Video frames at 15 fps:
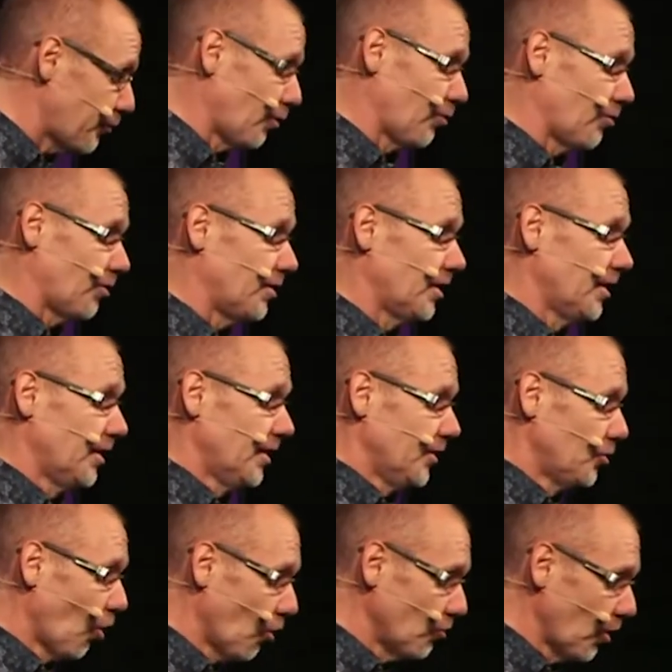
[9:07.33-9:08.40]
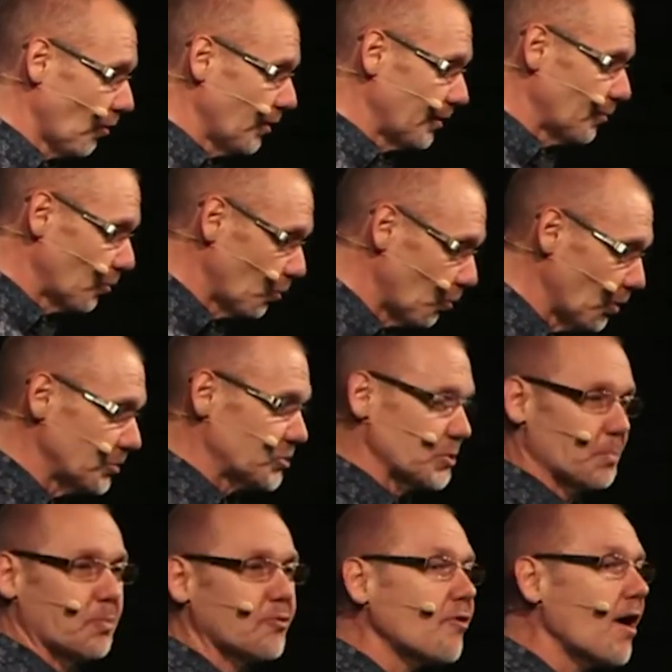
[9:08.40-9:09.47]
for her and not knowing what
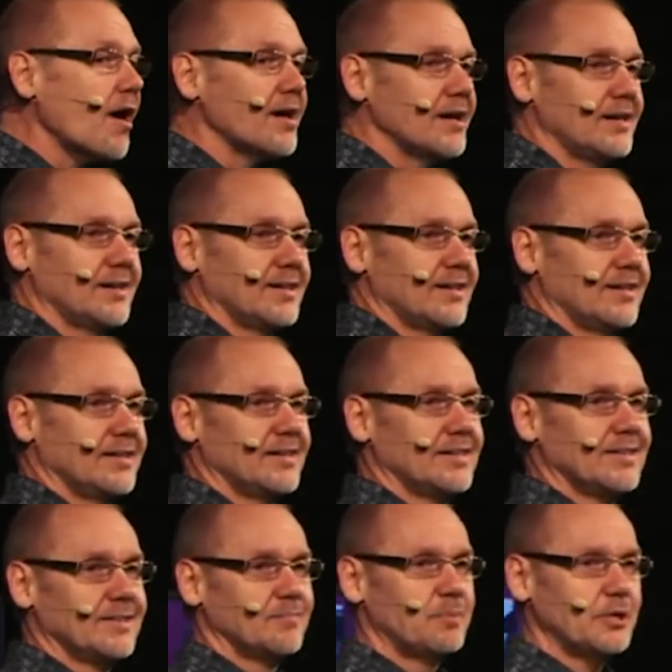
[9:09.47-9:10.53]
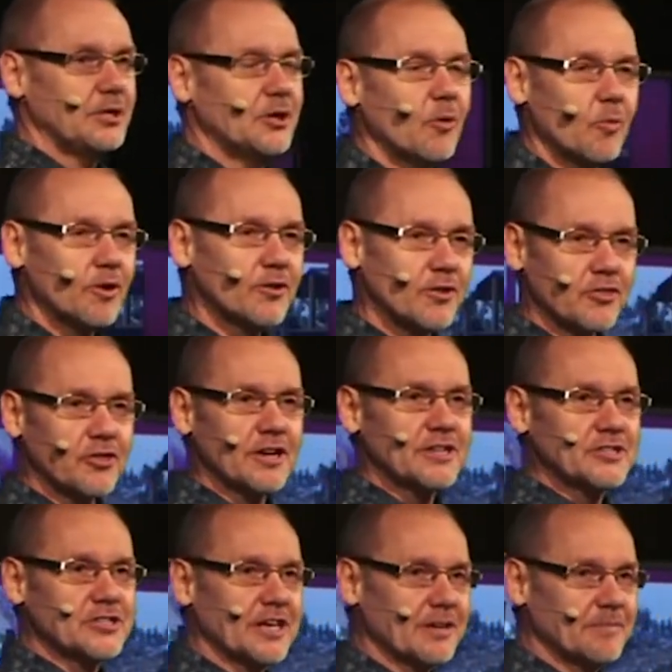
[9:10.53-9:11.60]
to pray. But you know, one of the
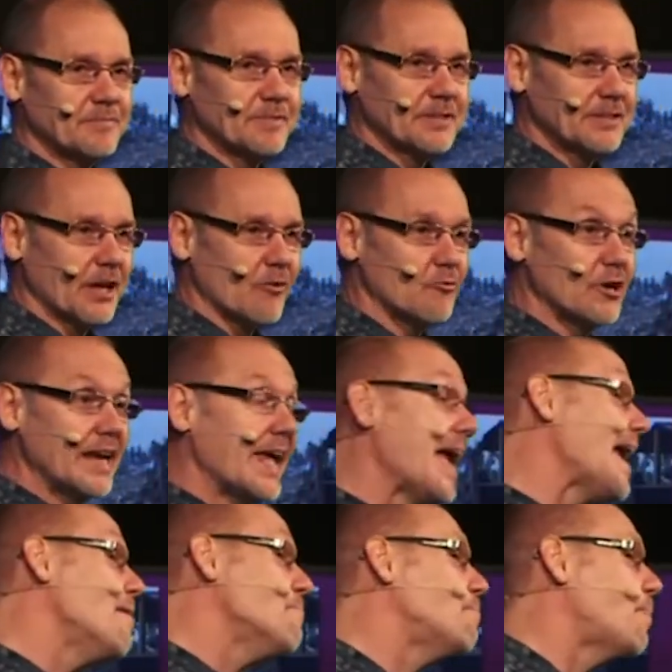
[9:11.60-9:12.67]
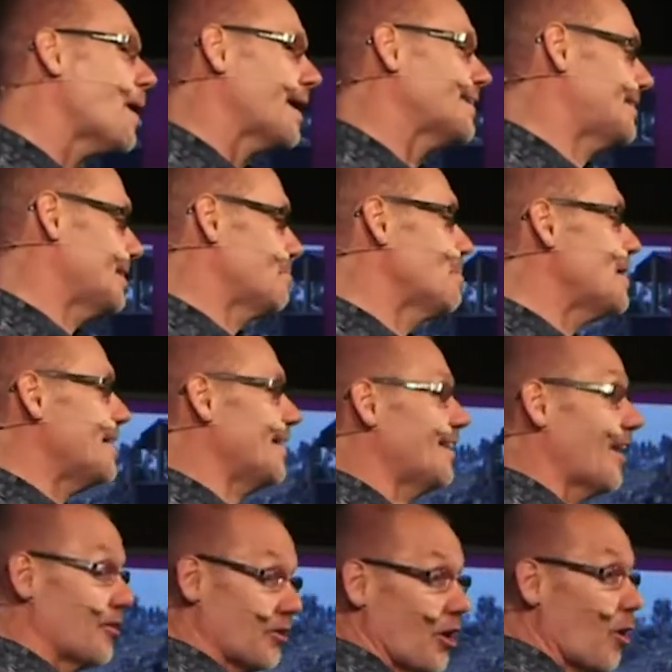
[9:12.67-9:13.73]
things that really impacted me,
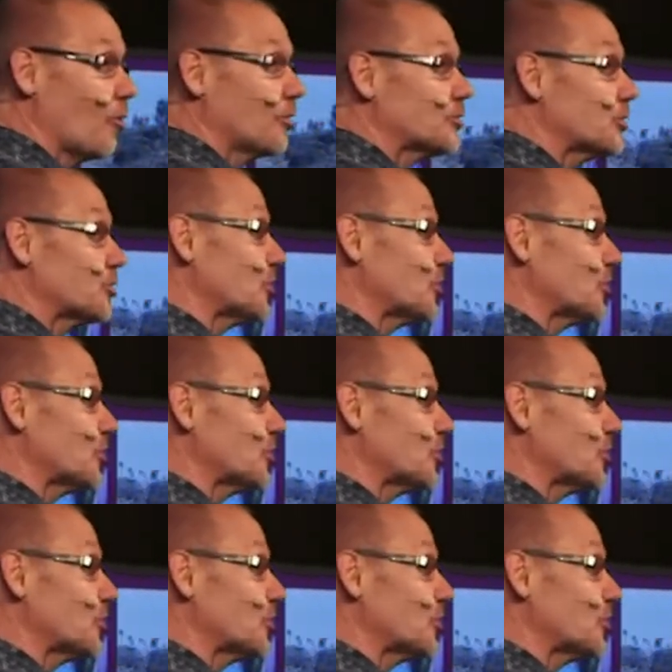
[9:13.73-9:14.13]
and I know us